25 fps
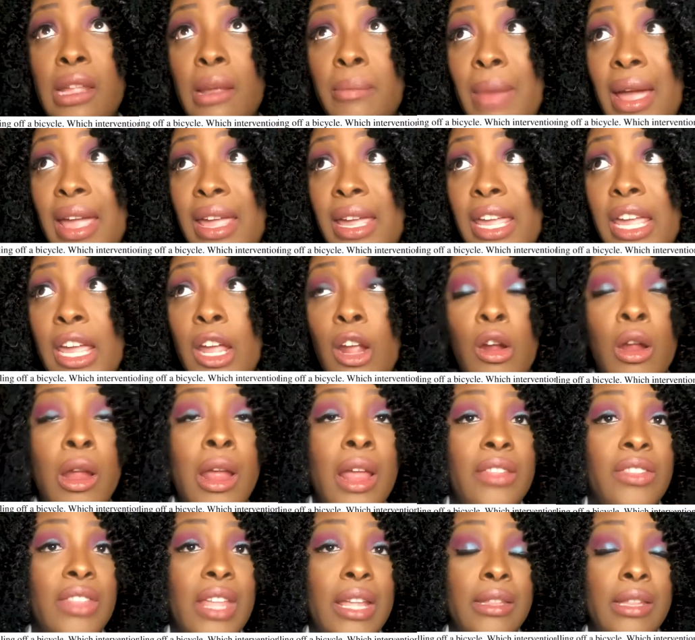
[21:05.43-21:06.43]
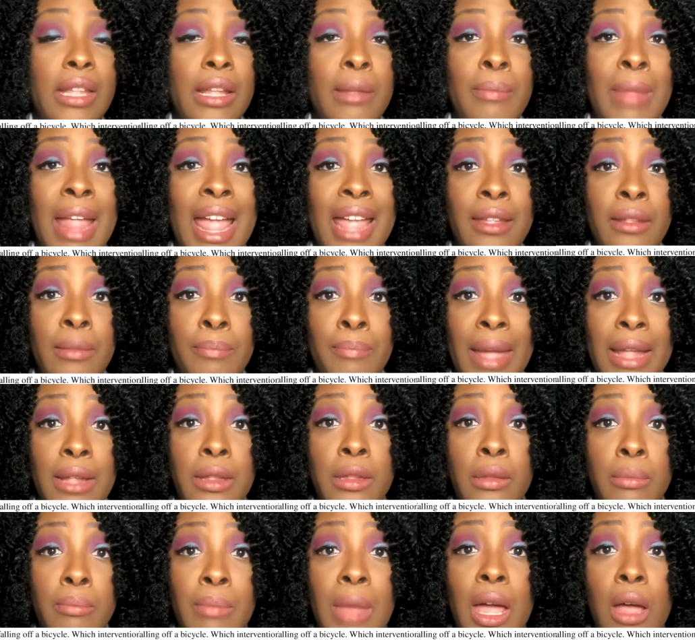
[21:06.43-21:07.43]
they might hear, things they might, might
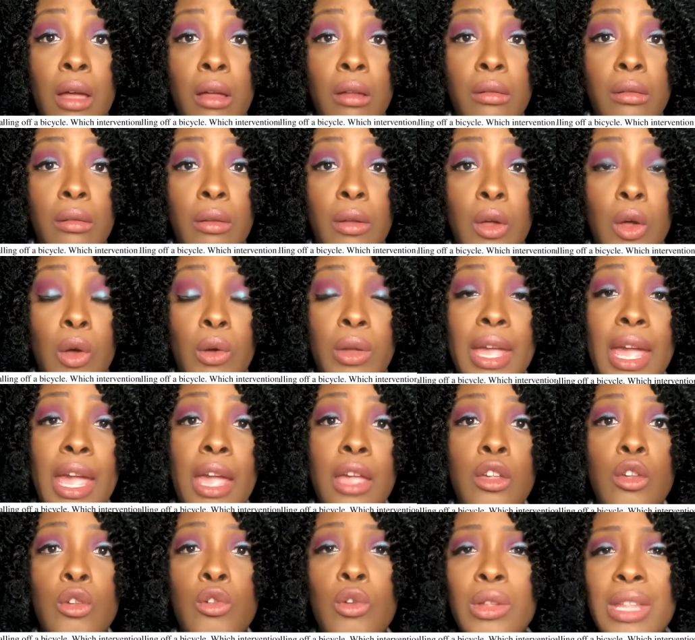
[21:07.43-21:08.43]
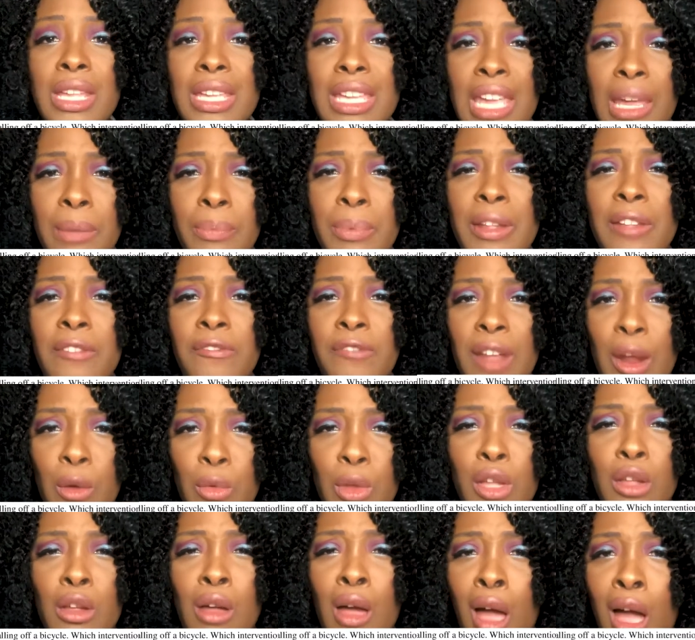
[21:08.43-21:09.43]
smell, okay? You're gonna keep it in
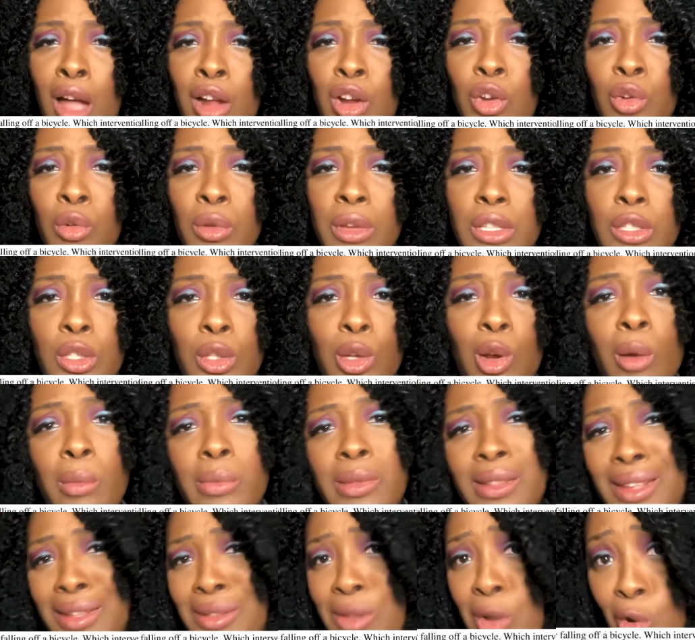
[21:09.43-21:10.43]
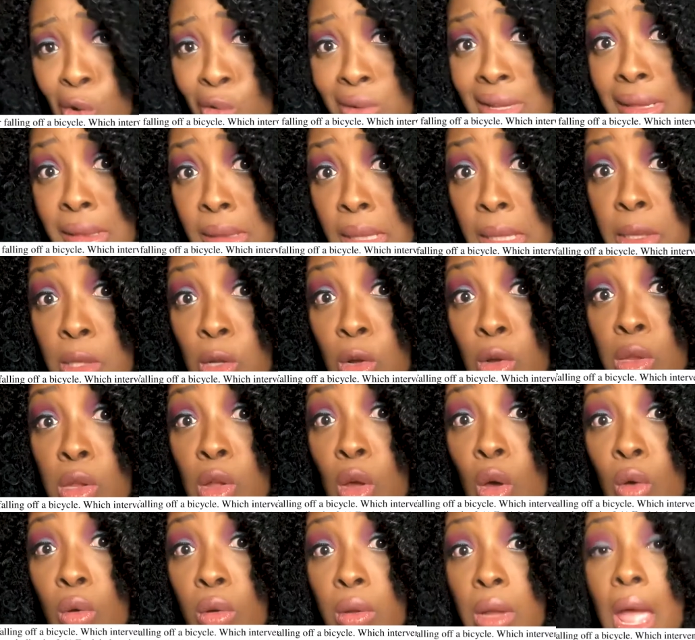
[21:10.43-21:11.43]
very concrete terms because they're only six years
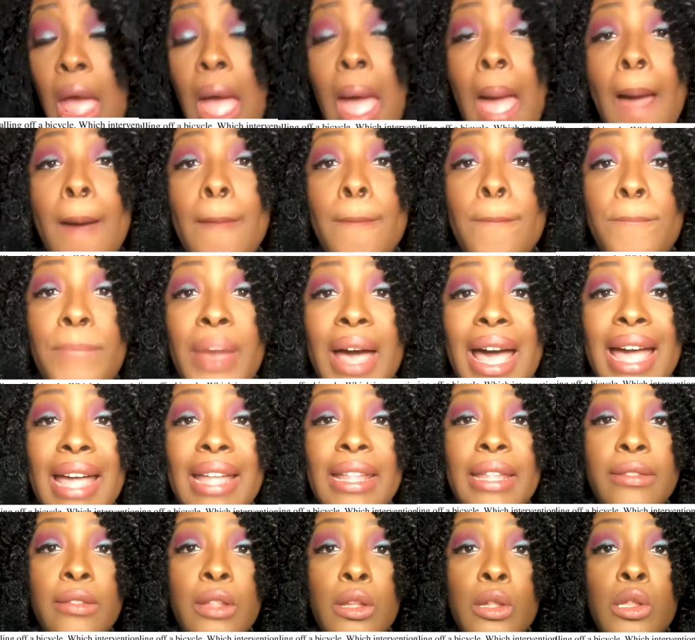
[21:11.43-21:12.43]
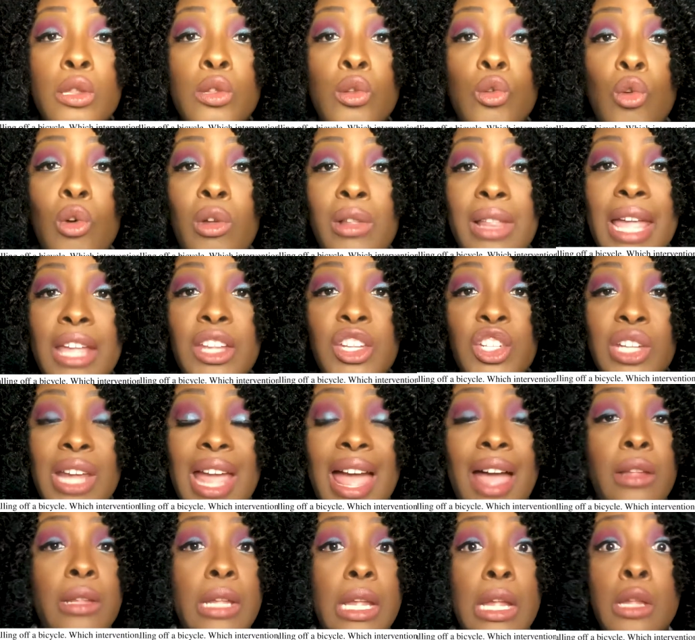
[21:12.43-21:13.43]
old. But the school age
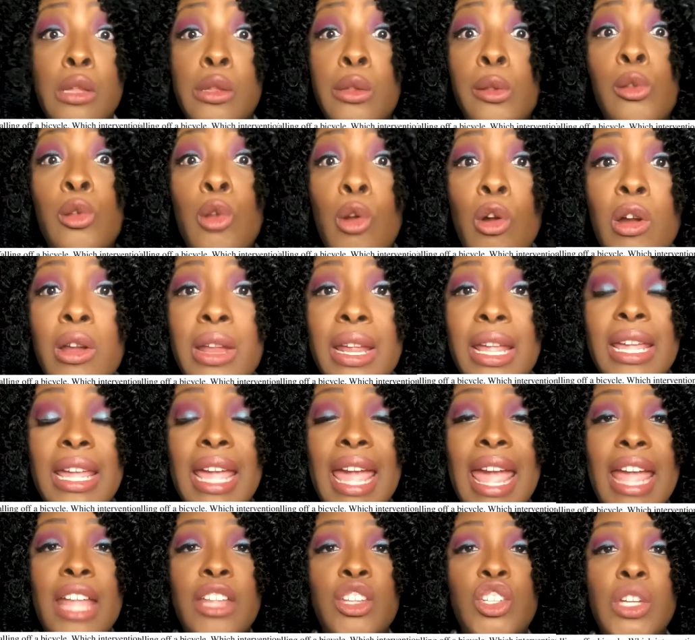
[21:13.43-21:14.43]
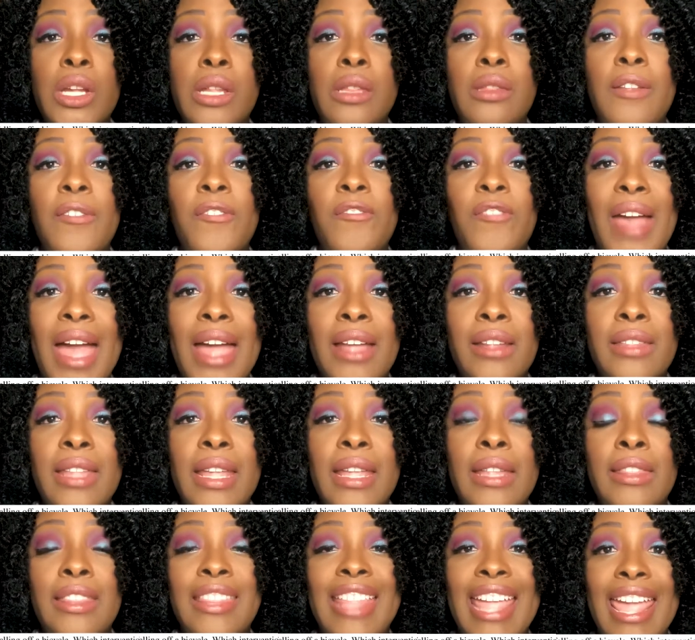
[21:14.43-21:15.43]
child is learning and just the fact
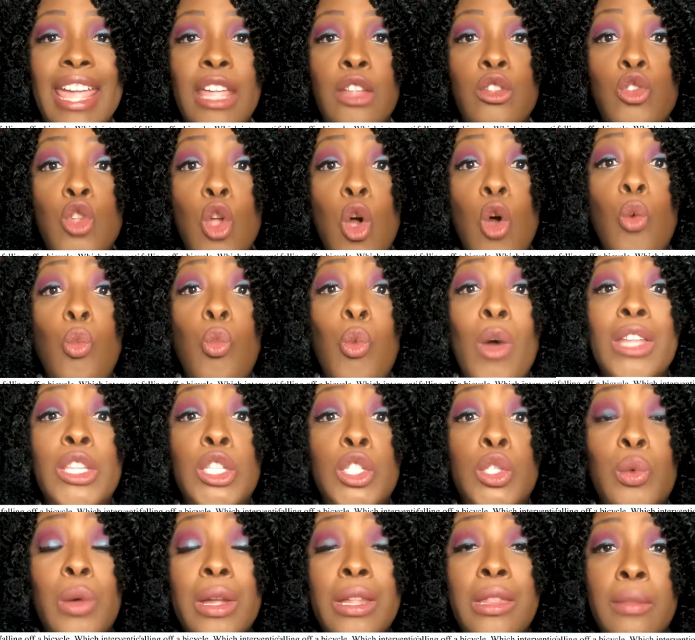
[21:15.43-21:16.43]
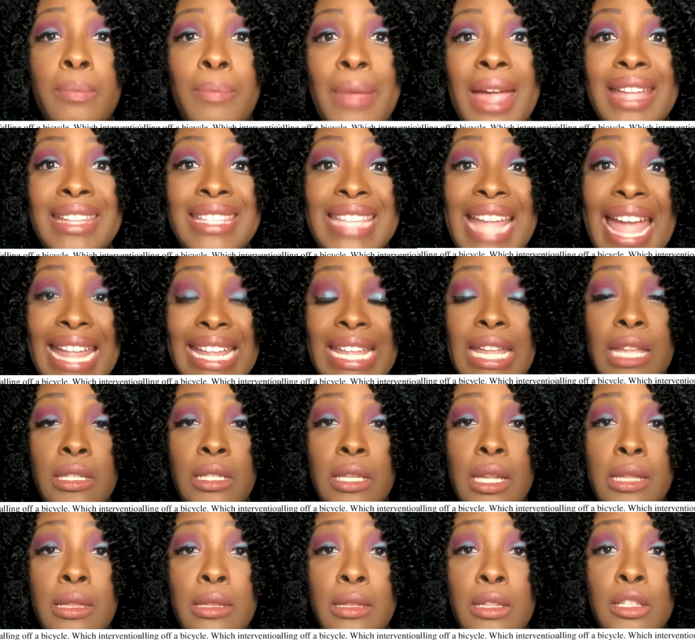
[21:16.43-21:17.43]
that they know what to expect, that
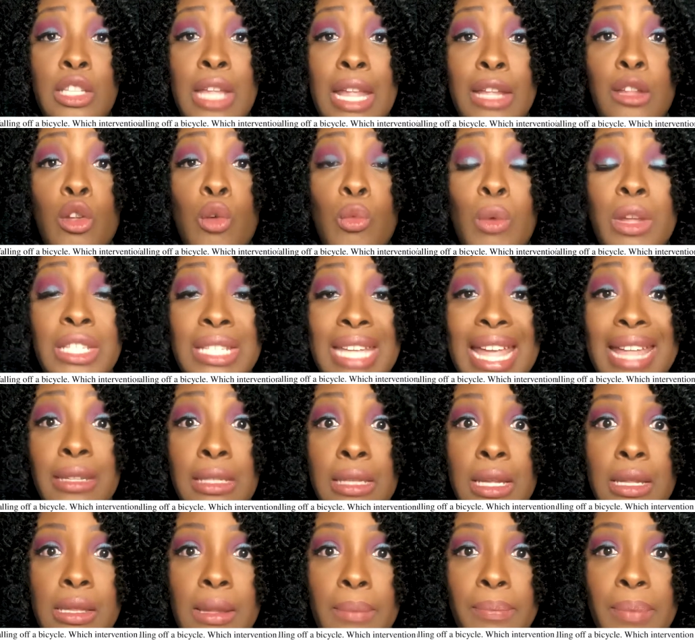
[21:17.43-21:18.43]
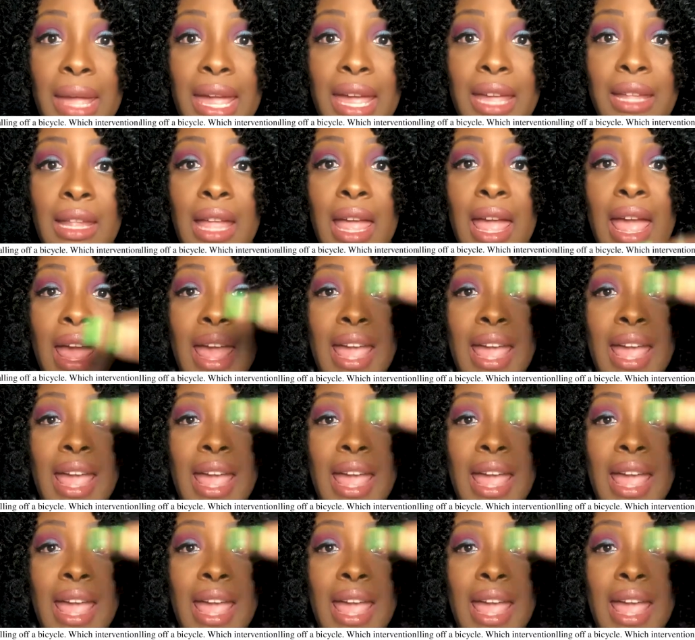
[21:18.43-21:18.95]
they know what to anticipate,